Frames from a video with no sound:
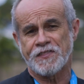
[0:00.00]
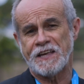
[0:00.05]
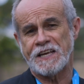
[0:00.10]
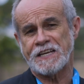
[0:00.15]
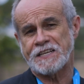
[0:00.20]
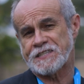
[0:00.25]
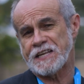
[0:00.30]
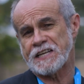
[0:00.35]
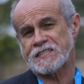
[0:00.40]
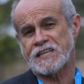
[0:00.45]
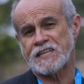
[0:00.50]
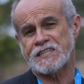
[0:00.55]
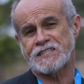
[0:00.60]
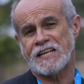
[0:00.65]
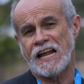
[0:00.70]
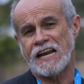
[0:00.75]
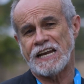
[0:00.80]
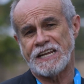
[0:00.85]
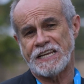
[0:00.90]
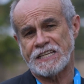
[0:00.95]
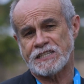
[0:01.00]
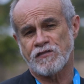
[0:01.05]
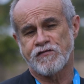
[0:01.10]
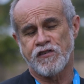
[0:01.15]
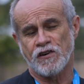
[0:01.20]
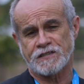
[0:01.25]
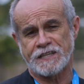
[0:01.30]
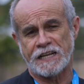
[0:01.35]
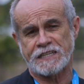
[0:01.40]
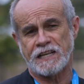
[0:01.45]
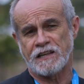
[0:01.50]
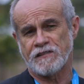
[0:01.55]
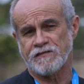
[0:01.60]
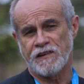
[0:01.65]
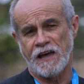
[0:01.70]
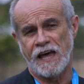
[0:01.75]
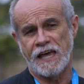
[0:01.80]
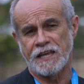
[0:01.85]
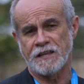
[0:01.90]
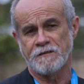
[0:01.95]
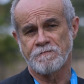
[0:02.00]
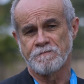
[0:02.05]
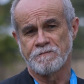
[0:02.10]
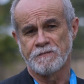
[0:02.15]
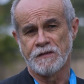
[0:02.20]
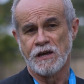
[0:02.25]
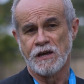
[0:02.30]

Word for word: six essential needs for satisfying